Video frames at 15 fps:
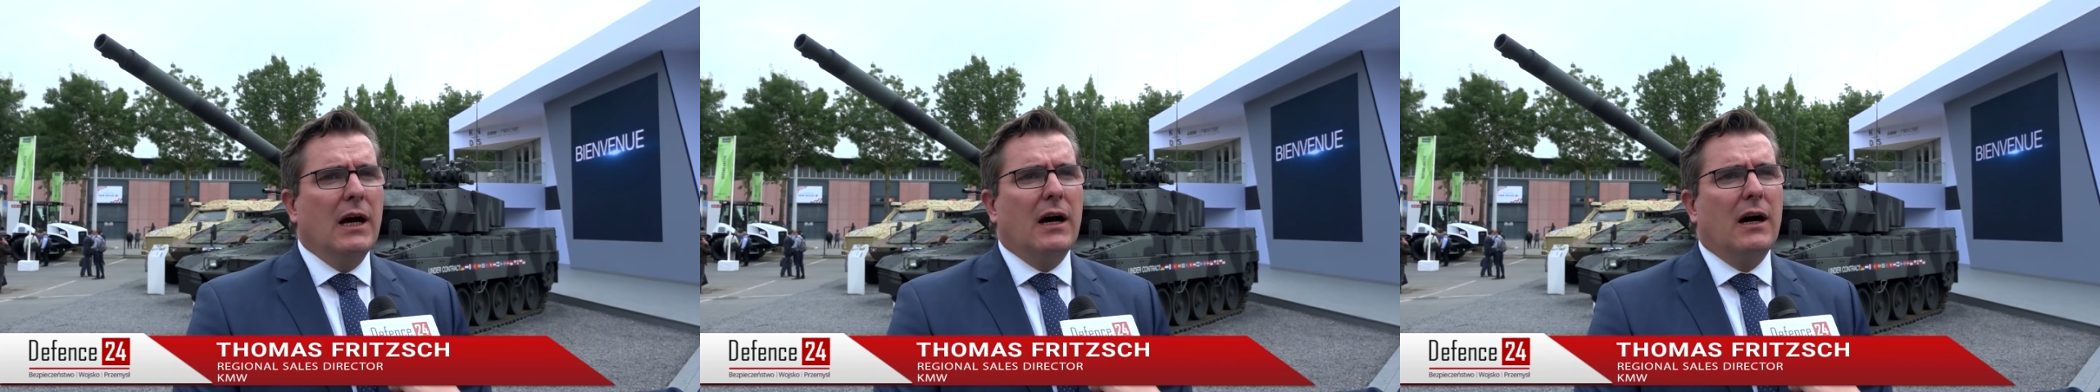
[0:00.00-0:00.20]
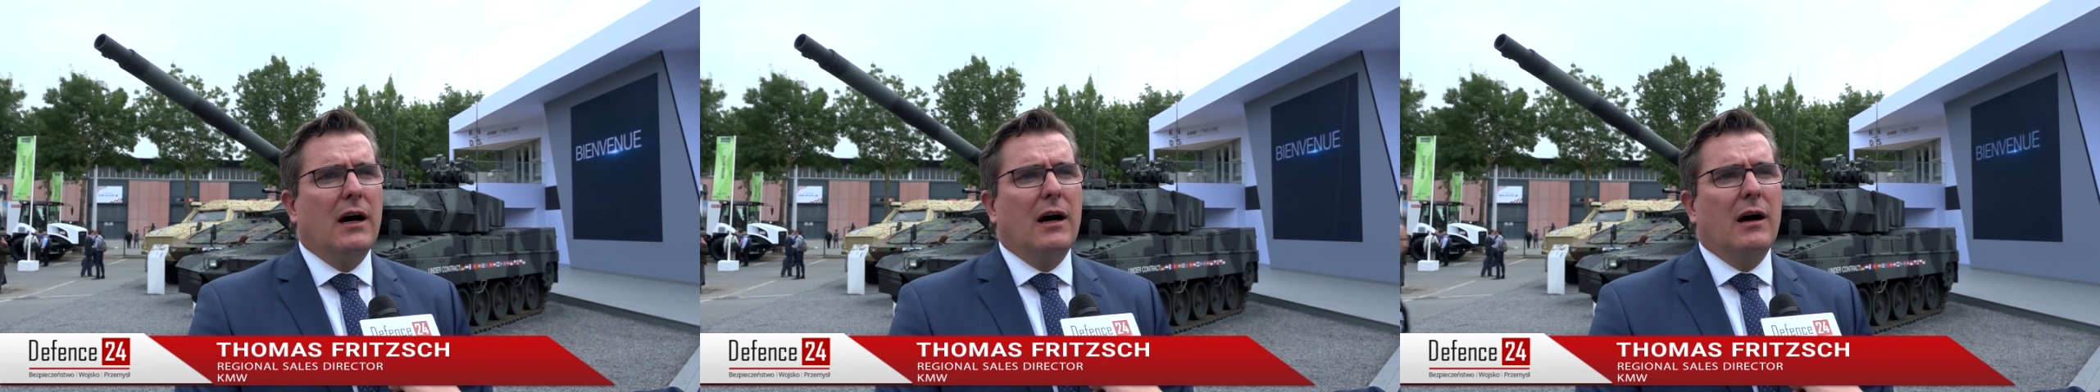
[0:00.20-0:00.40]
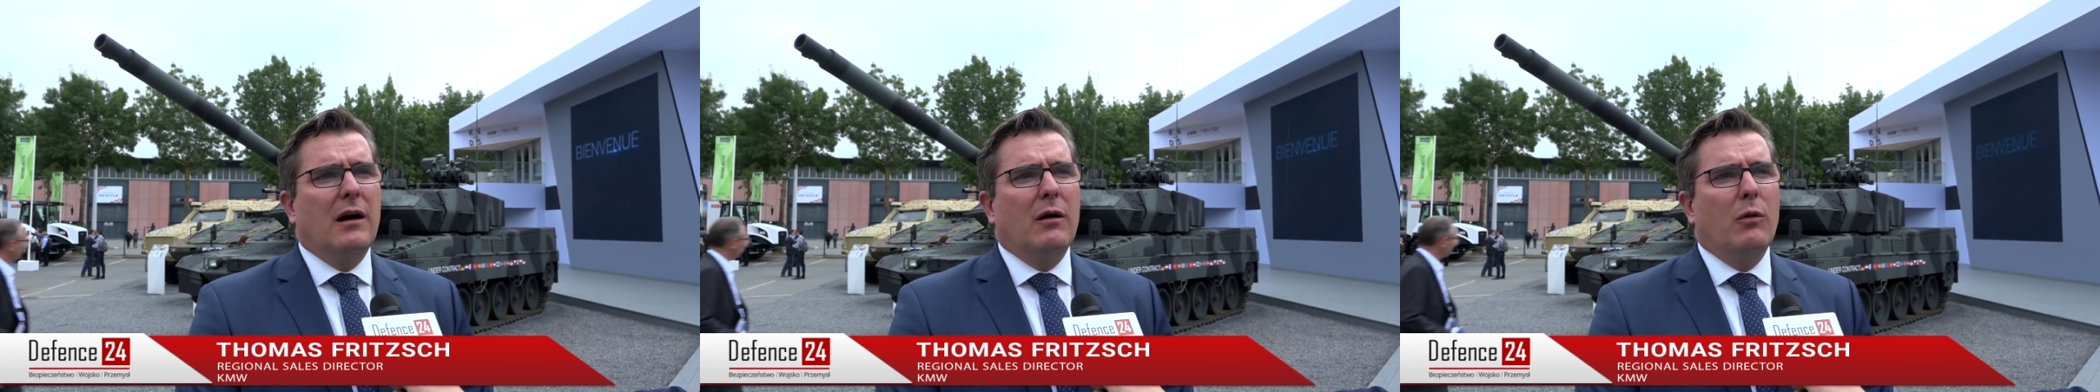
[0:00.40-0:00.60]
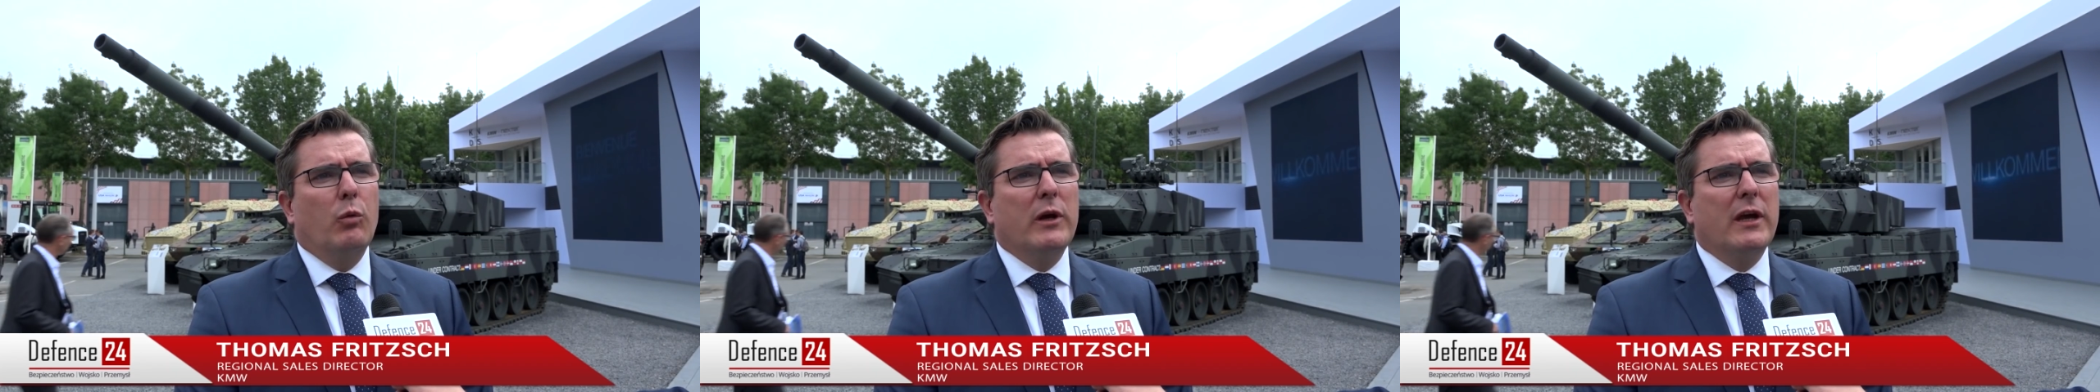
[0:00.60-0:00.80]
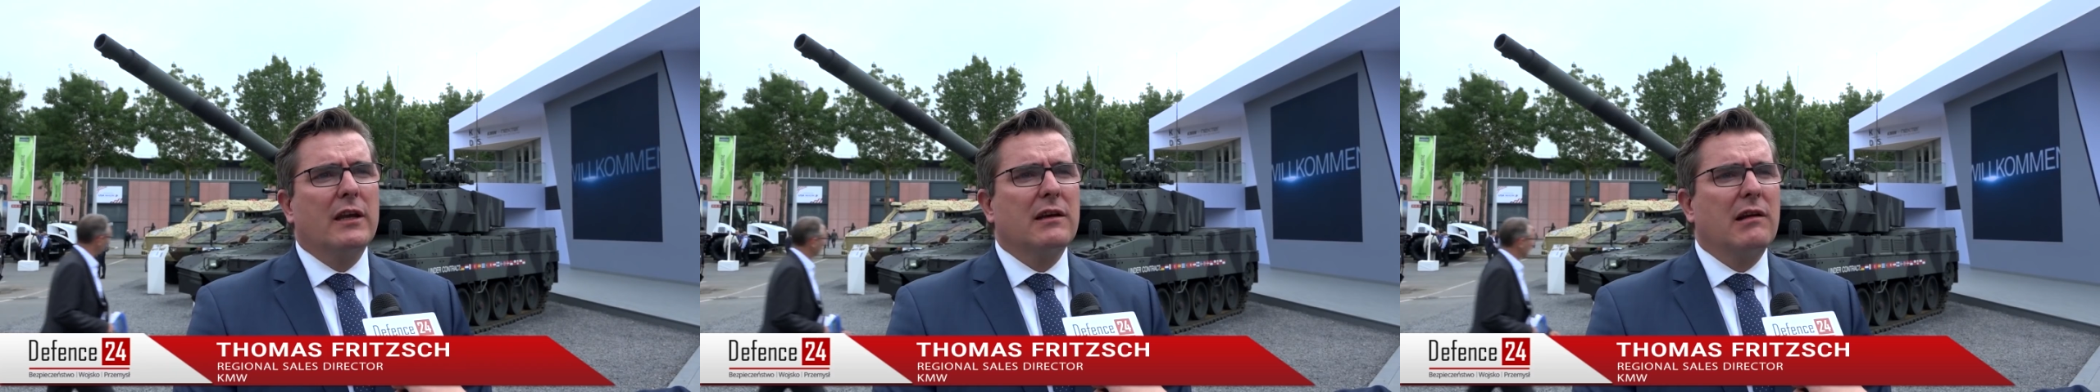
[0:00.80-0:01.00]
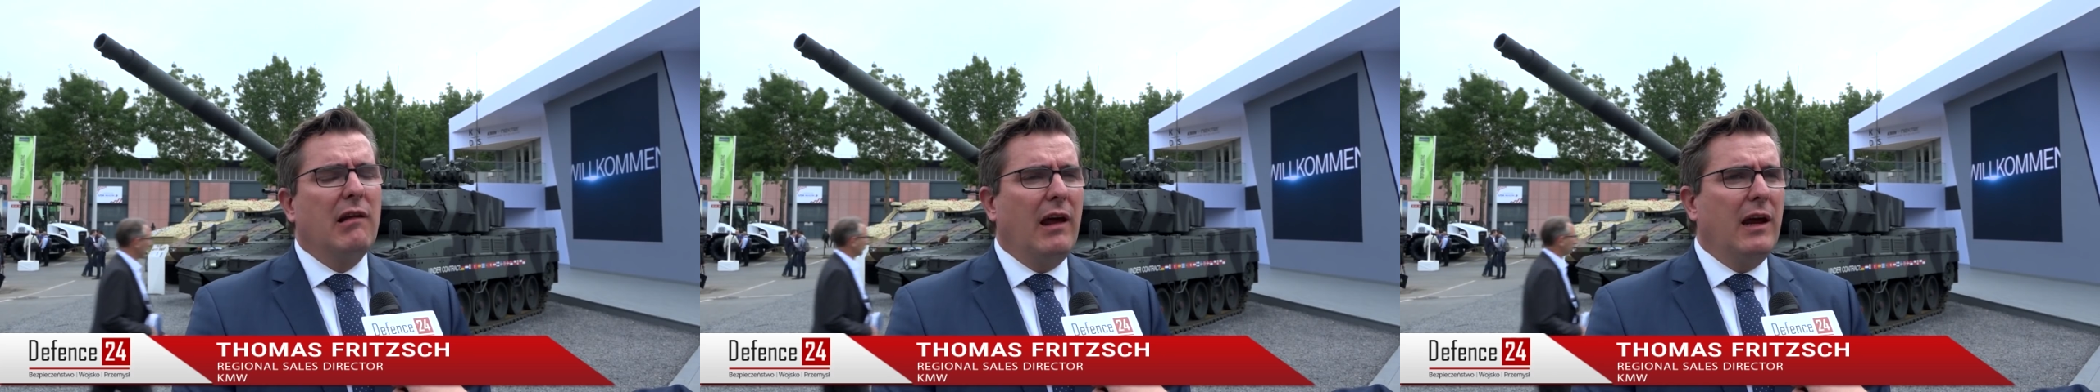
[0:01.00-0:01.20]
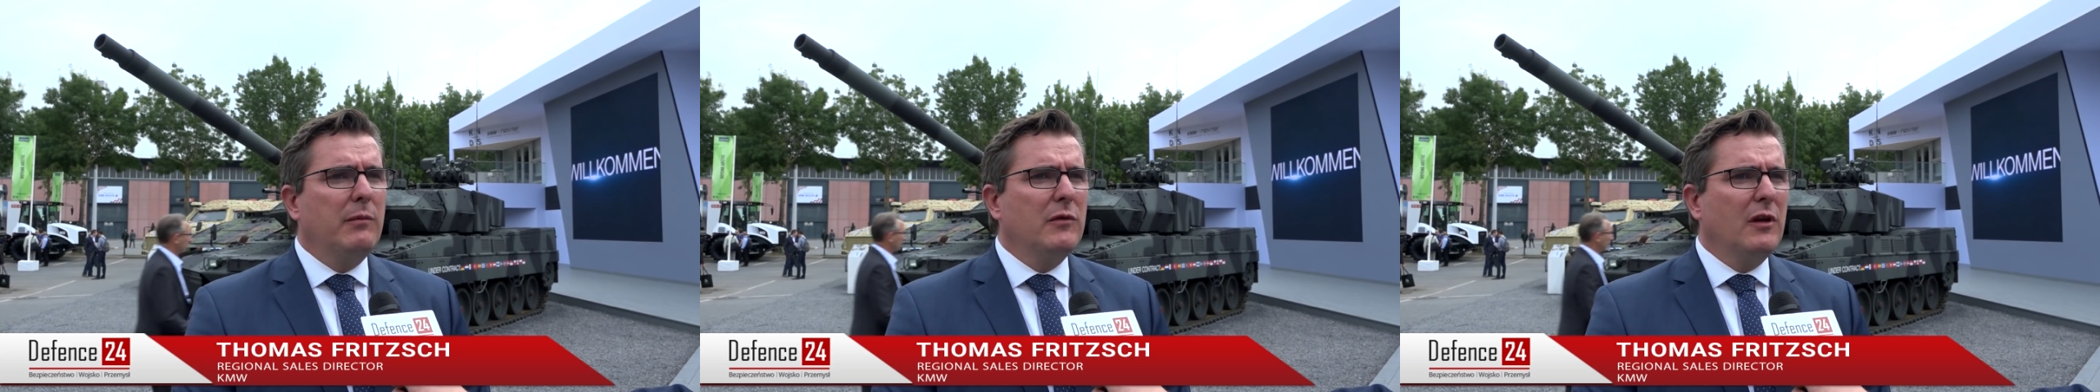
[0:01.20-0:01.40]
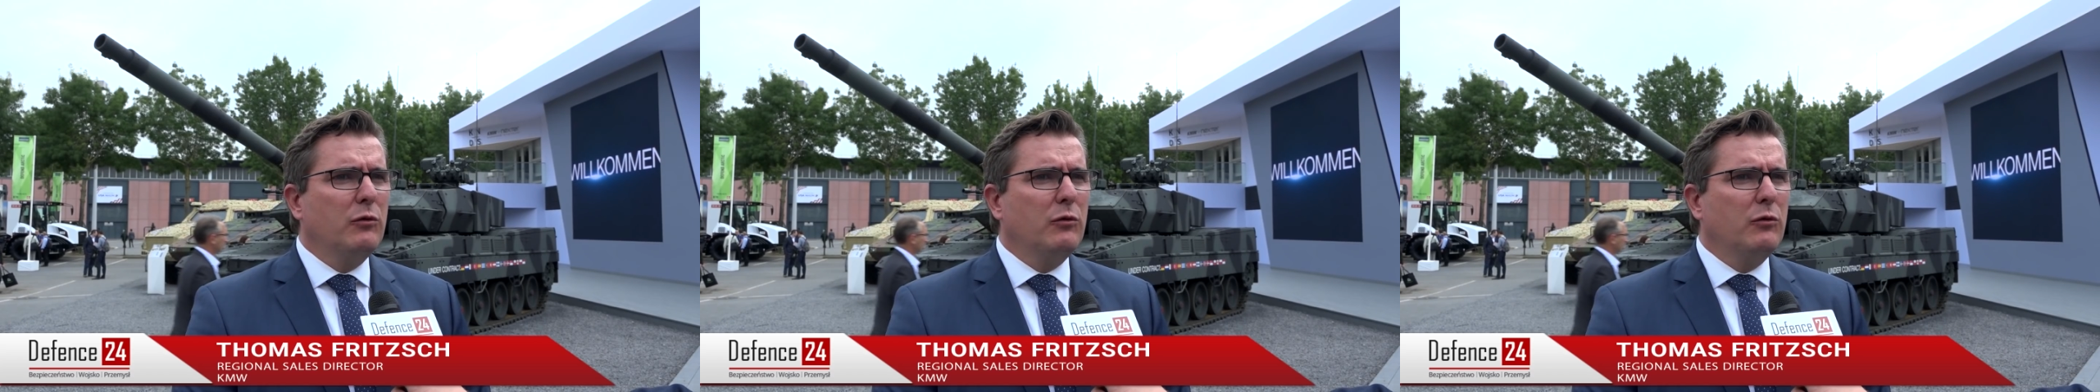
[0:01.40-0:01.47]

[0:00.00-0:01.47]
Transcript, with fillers: Uh, we can claim